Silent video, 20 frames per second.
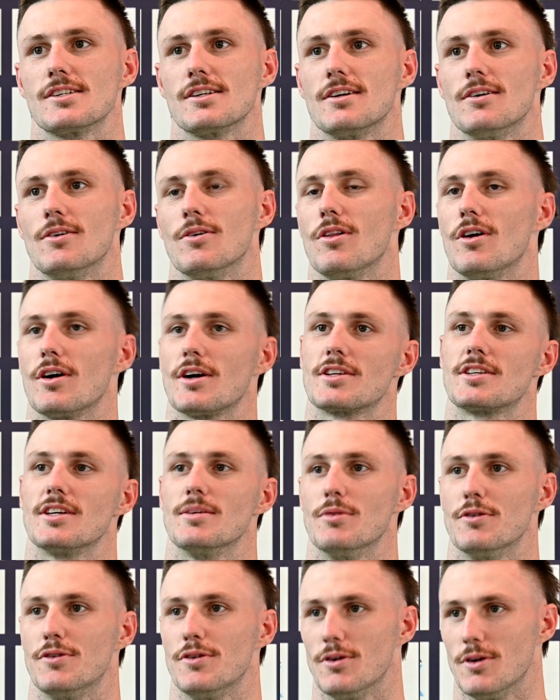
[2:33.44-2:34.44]
Well, like I said
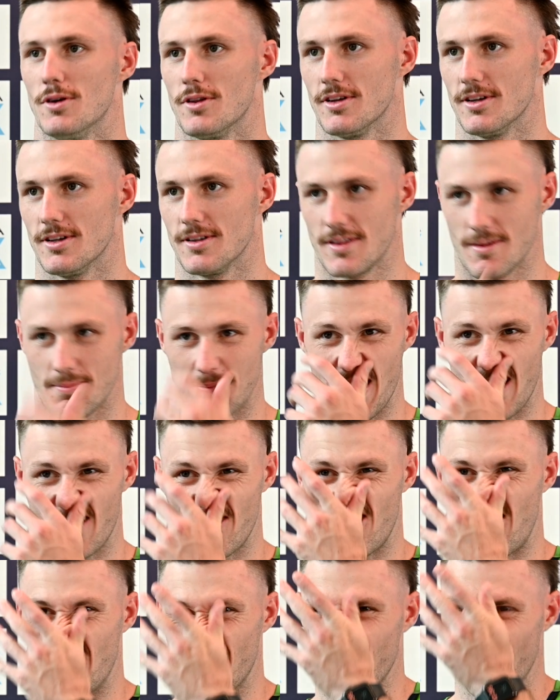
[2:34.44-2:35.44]
before, the back
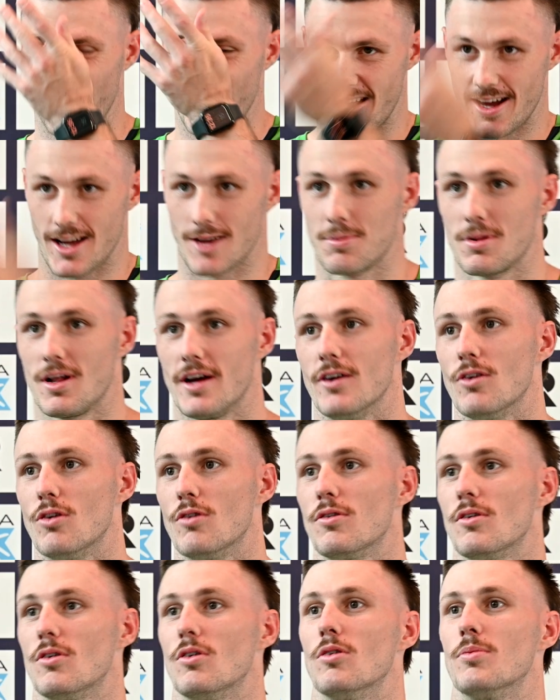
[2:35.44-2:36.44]
five got to know how to play
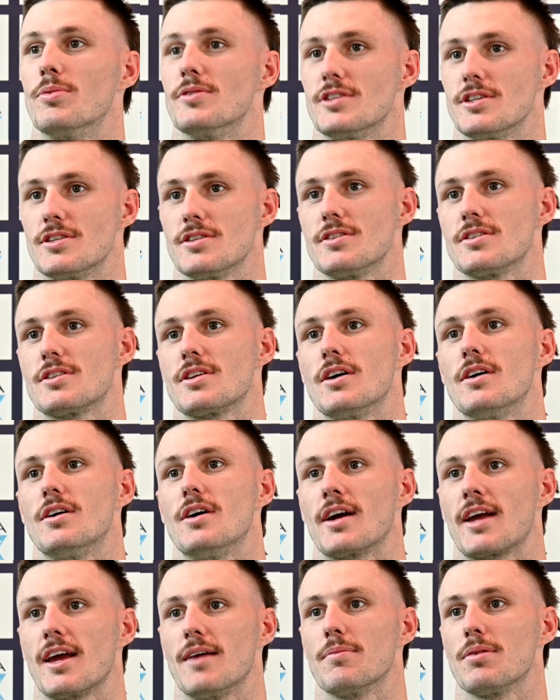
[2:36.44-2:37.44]
all positions, so I
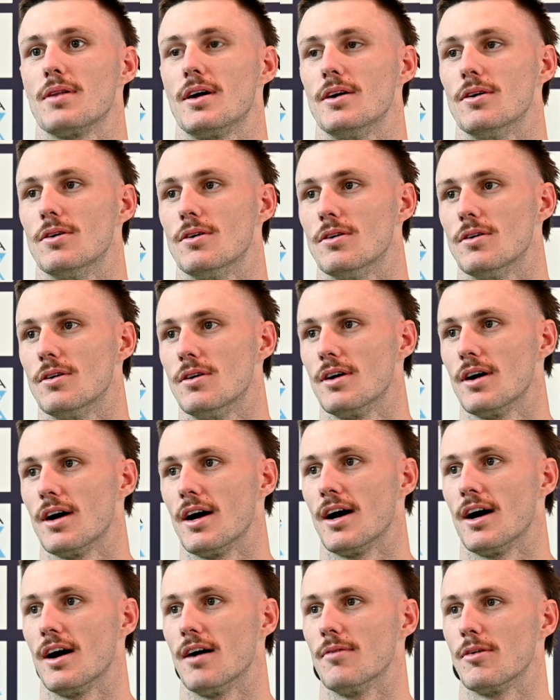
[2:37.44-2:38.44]
can play all.
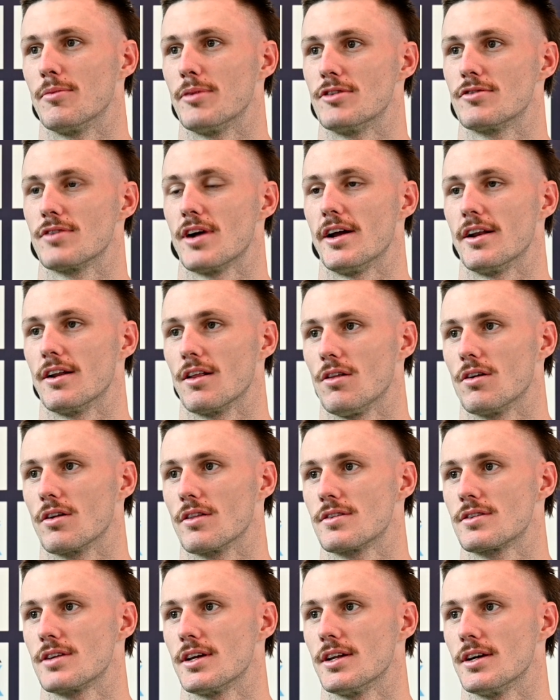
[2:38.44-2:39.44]
I've been training a lot at
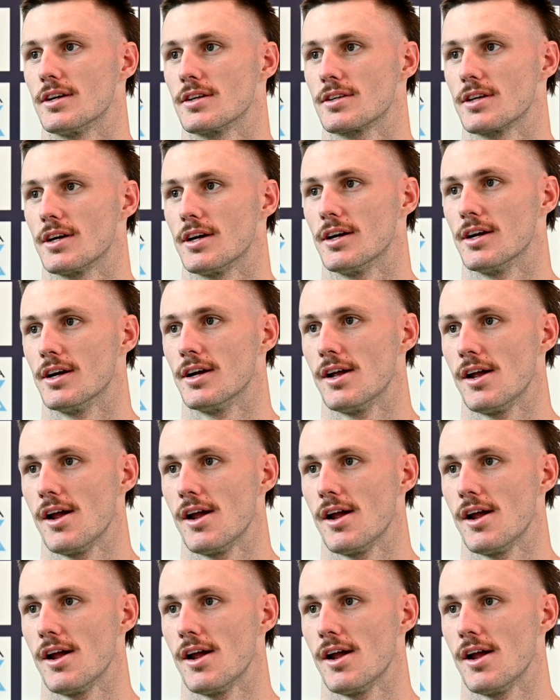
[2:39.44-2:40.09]
the centre, so